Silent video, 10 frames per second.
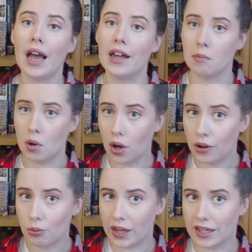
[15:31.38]
and
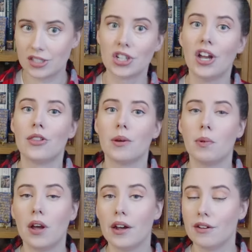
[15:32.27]
upon which the
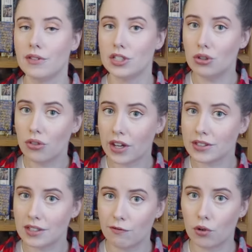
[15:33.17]
plot of the
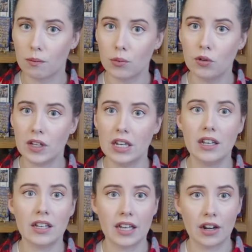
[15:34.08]
2004
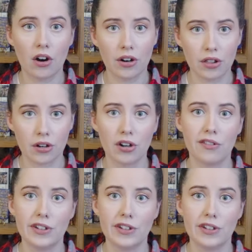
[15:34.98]
movie King Arthur,